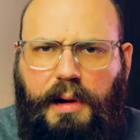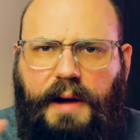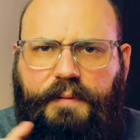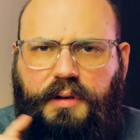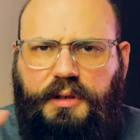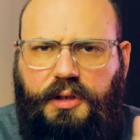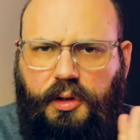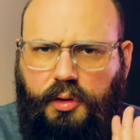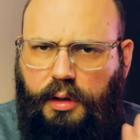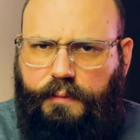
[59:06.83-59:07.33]

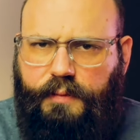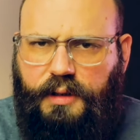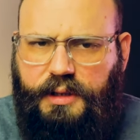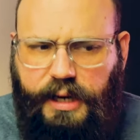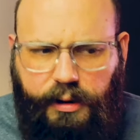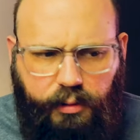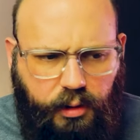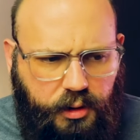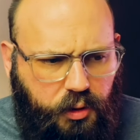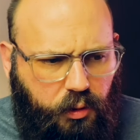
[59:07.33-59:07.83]
preferences over
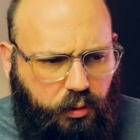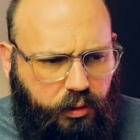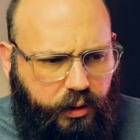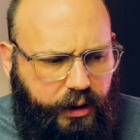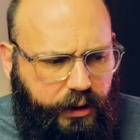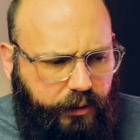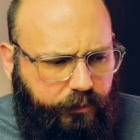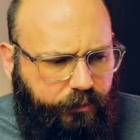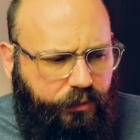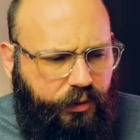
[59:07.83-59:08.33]

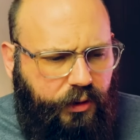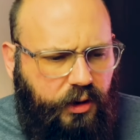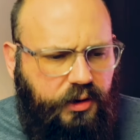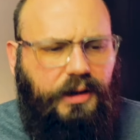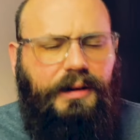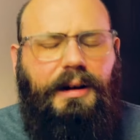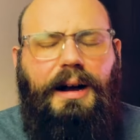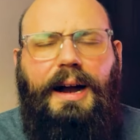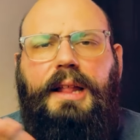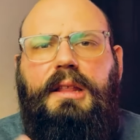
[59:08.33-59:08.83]
territory, there's
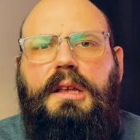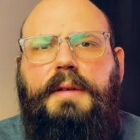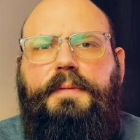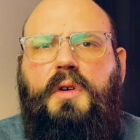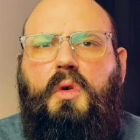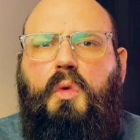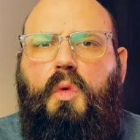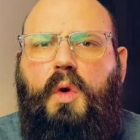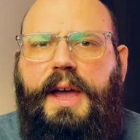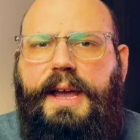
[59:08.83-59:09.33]
a lot of
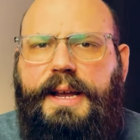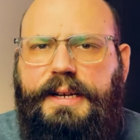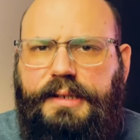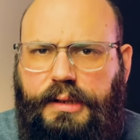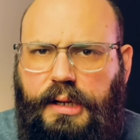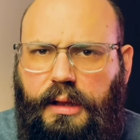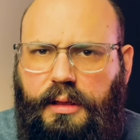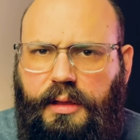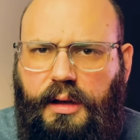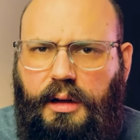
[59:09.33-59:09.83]
different
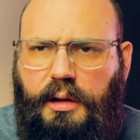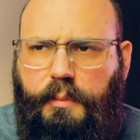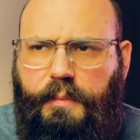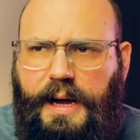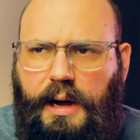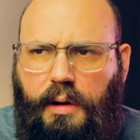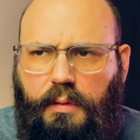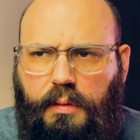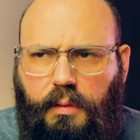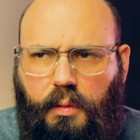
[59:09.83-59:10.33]
ways to think
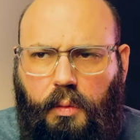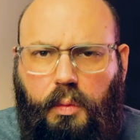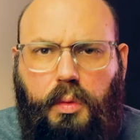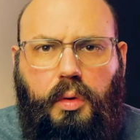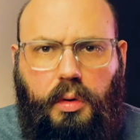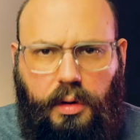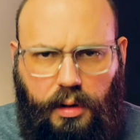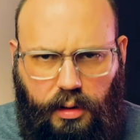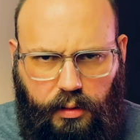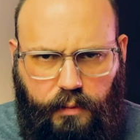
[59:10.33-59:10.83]
about
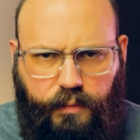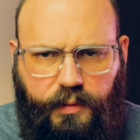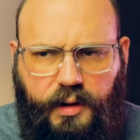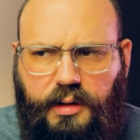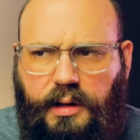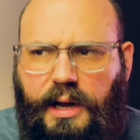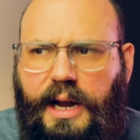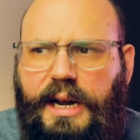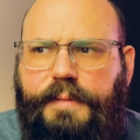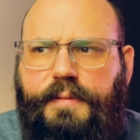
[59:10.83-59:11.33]
war.
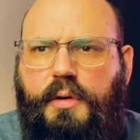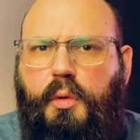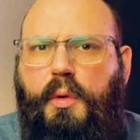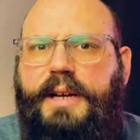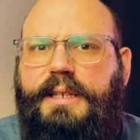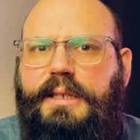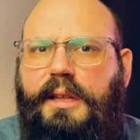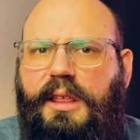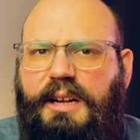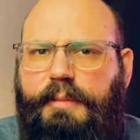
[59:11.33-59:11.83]
There's a lot of different
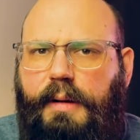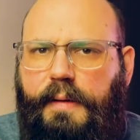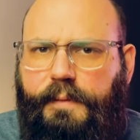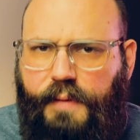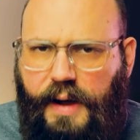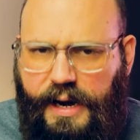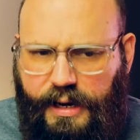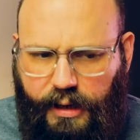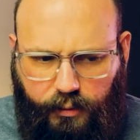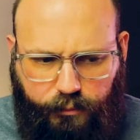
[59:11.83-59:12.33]
ways to think about
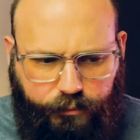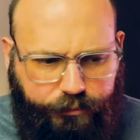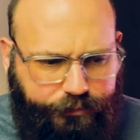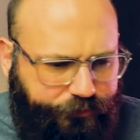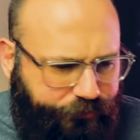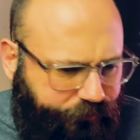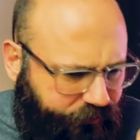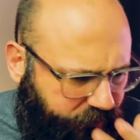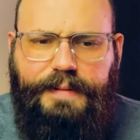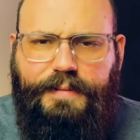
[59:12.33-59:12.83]
fighting.
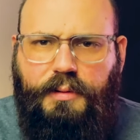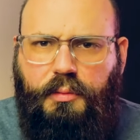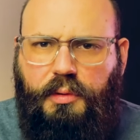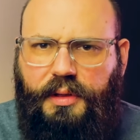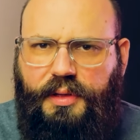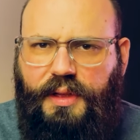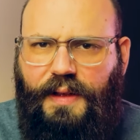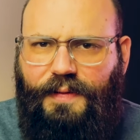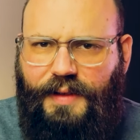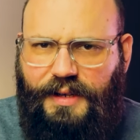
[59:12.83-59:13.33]
Even
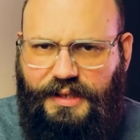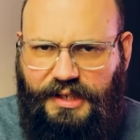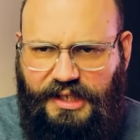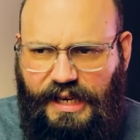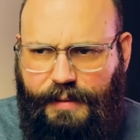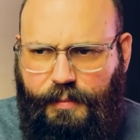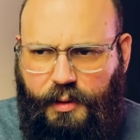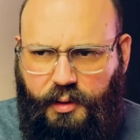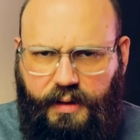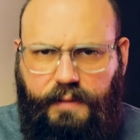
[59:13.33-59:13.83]
within this
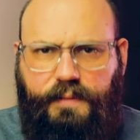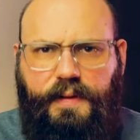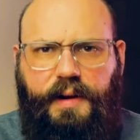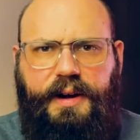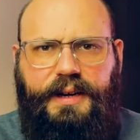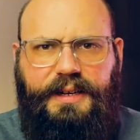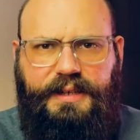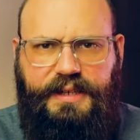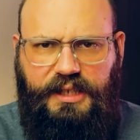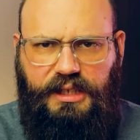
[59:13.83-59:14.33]
seemingly
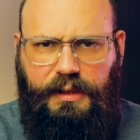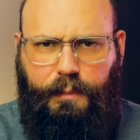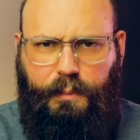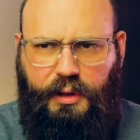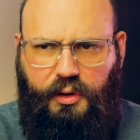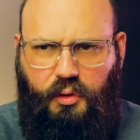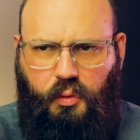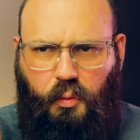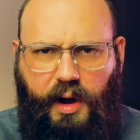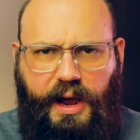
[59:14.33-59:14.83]
very
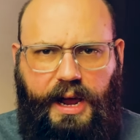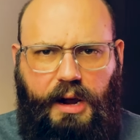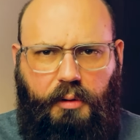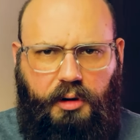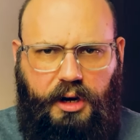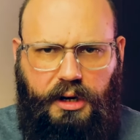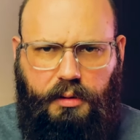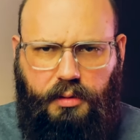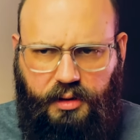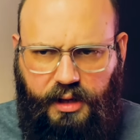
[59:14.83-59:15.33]
disciplined way
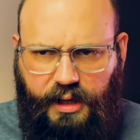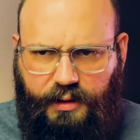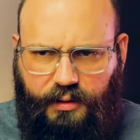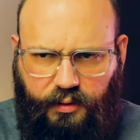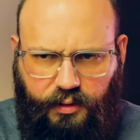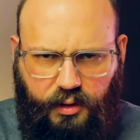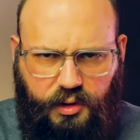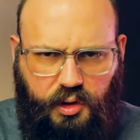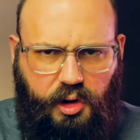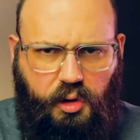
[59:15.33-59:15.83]
where you would think
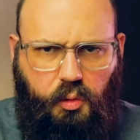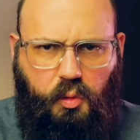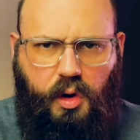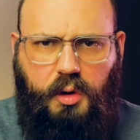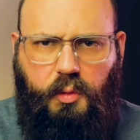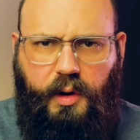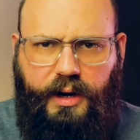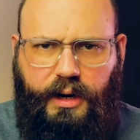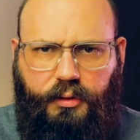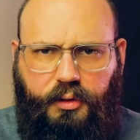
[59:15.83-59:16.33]
that there's only
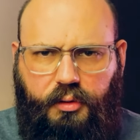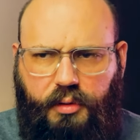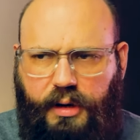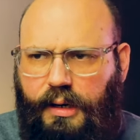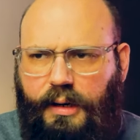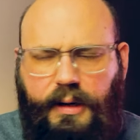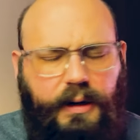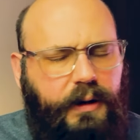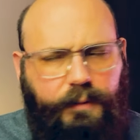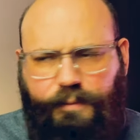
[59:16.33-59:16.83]
one way to do
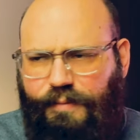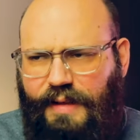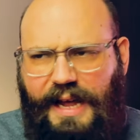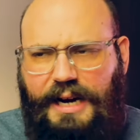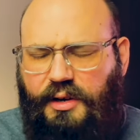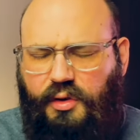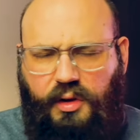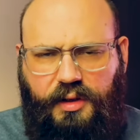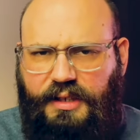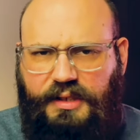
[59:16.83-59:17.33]
it,
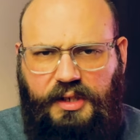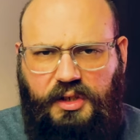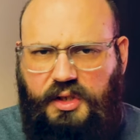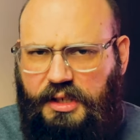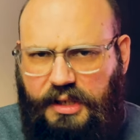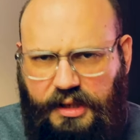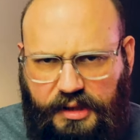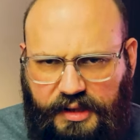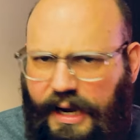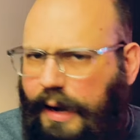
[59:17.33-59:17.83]
actually this is
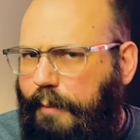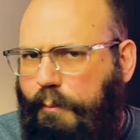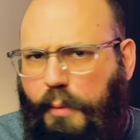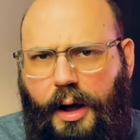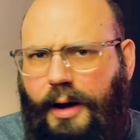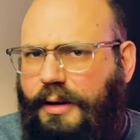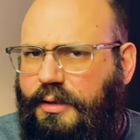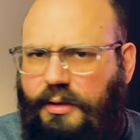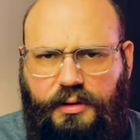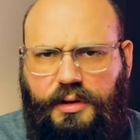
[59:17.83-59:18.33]
just a
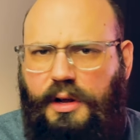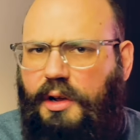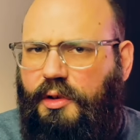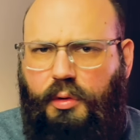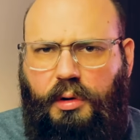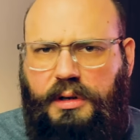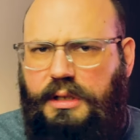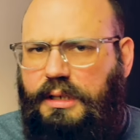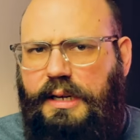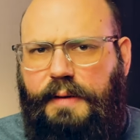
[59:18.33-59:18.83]
sandbox. There's all
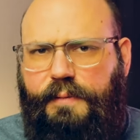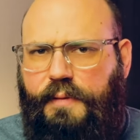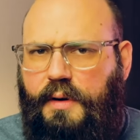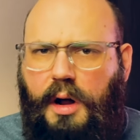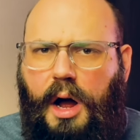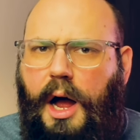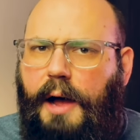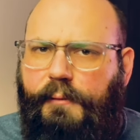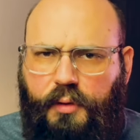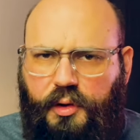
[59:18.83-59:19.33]
sorts of
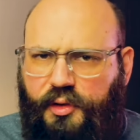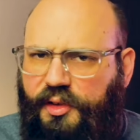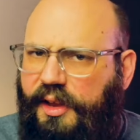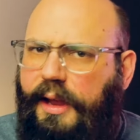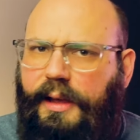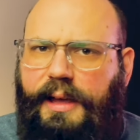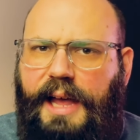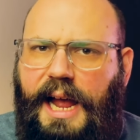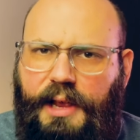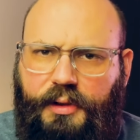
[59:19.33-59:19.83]
different awful
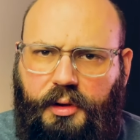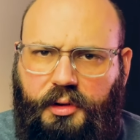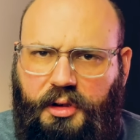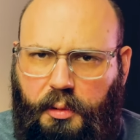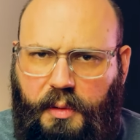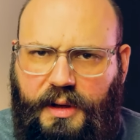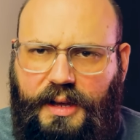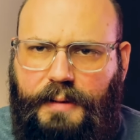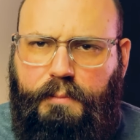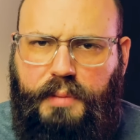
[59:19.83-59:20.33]
sandcastles
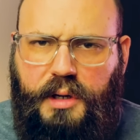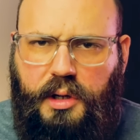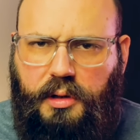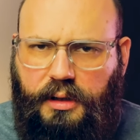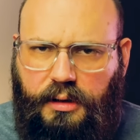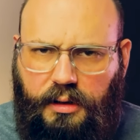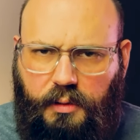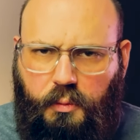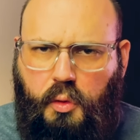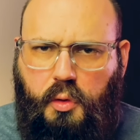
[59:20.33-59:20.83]
that we can
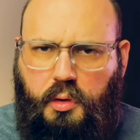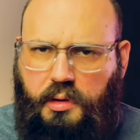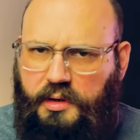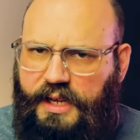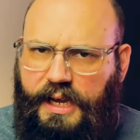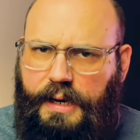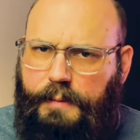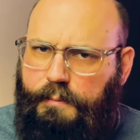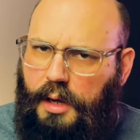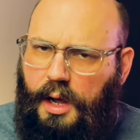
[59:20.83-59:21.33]
build in the war
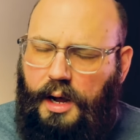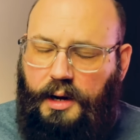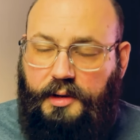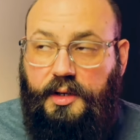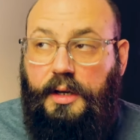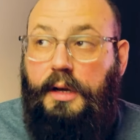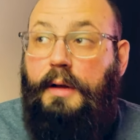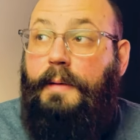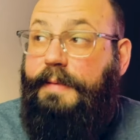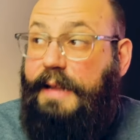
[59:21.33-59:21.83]

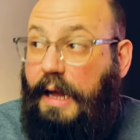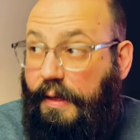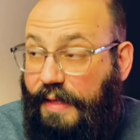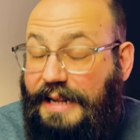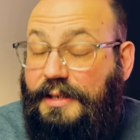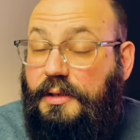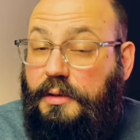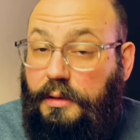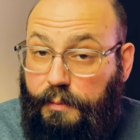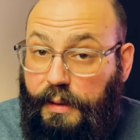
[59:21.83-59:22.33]
sandbox. Now
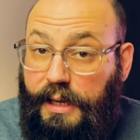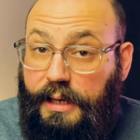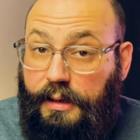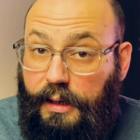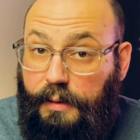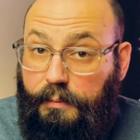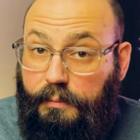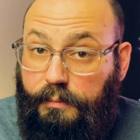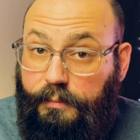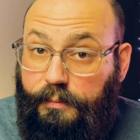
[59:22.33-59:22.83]
that's a good band
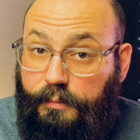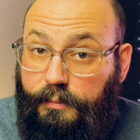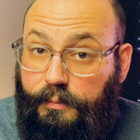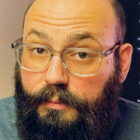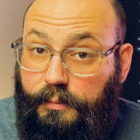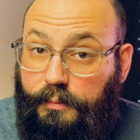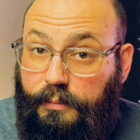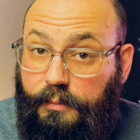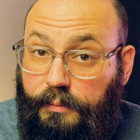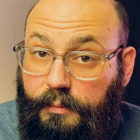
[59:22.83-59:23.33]
name.
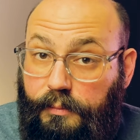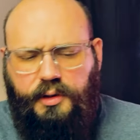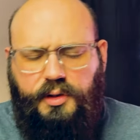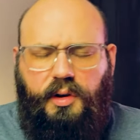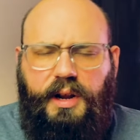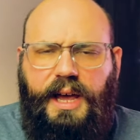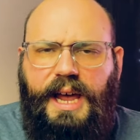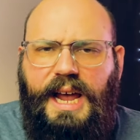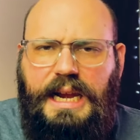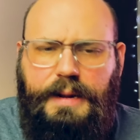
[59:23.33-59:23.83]

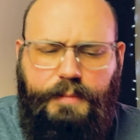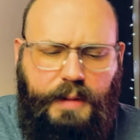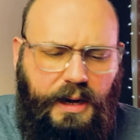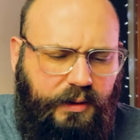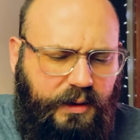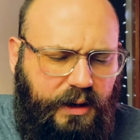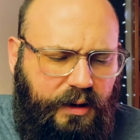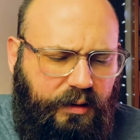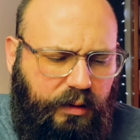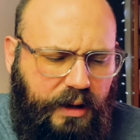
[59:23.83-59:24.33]
So to
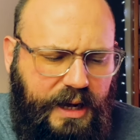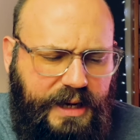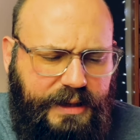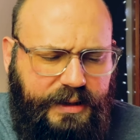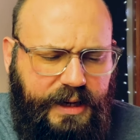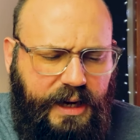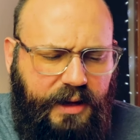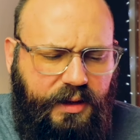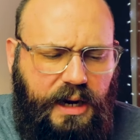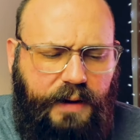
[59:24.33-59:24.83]
animate this,
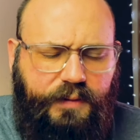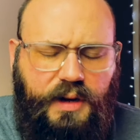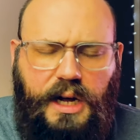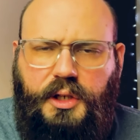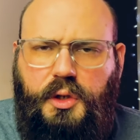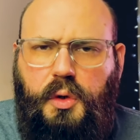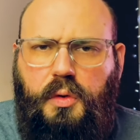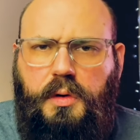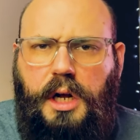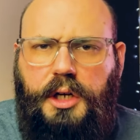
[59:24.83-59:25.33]
let's say that I've
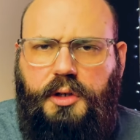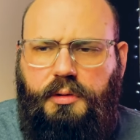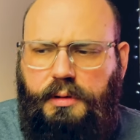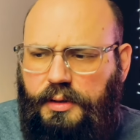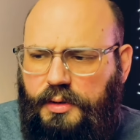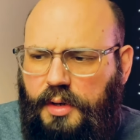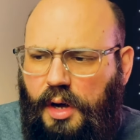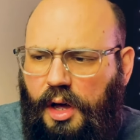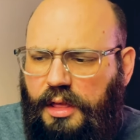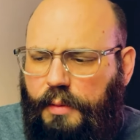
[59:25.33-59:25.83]
got two
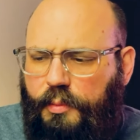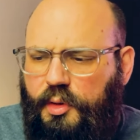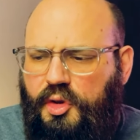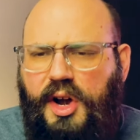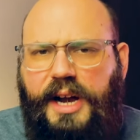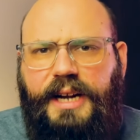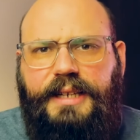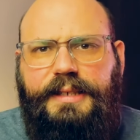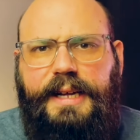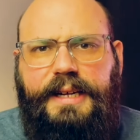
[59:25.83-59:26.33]
countries, call them the
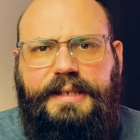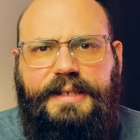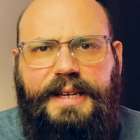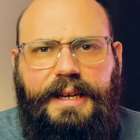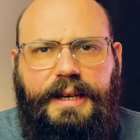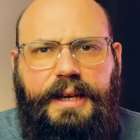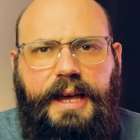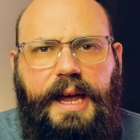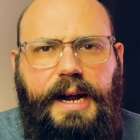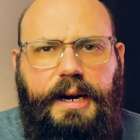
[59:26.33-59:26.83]
United States
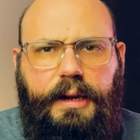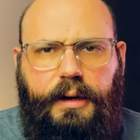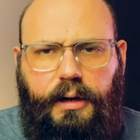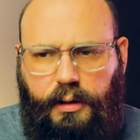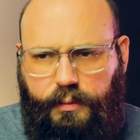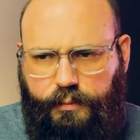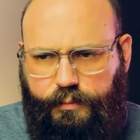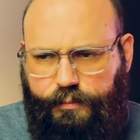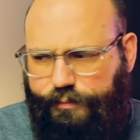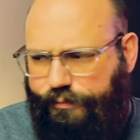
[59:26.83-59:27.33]
and
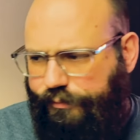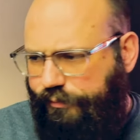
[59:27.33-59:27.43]
Canada.